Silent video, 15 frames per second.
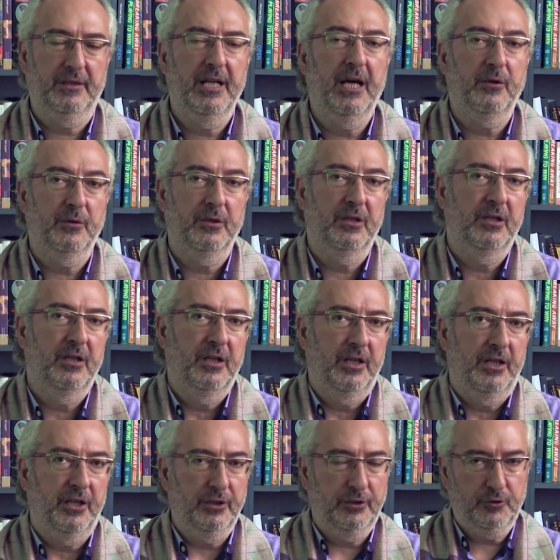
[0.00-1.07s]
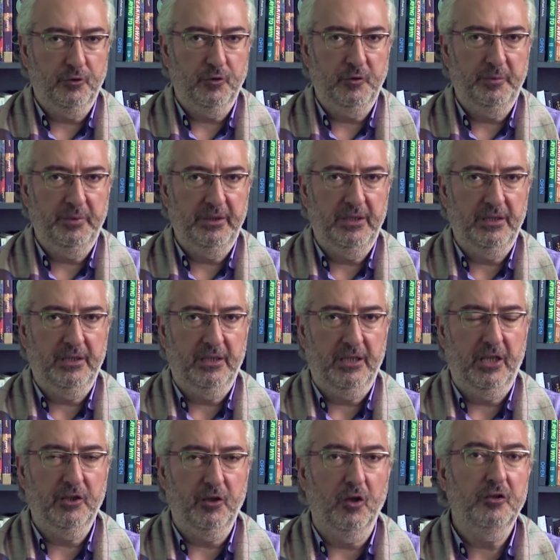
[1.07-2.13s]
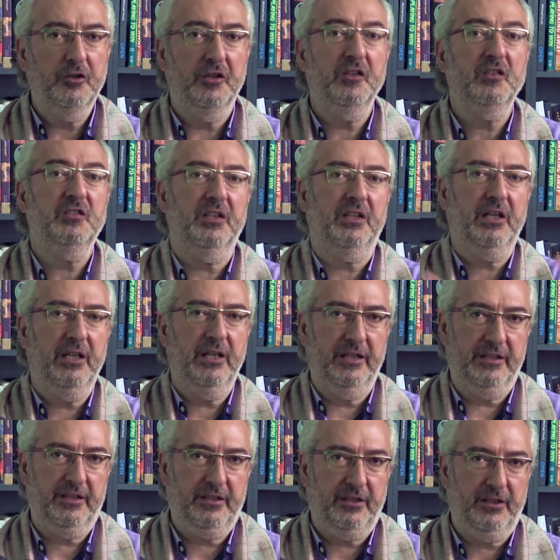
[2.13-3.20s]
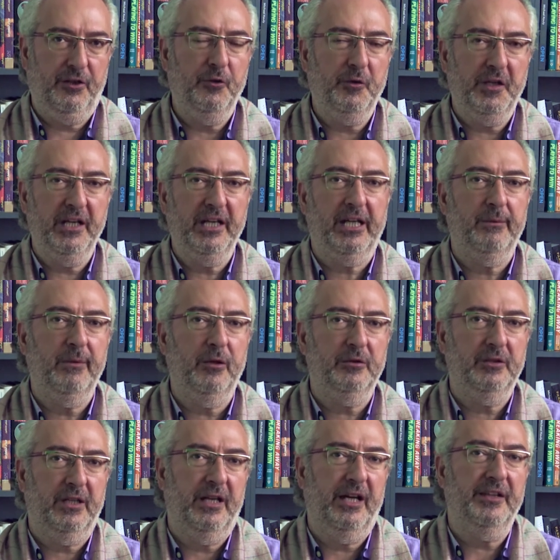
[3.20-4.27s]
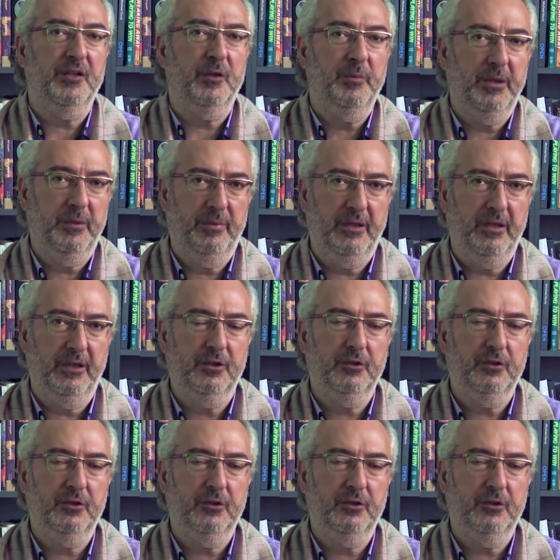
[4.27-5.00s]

Now, it could be an altruistic care, you care about other people.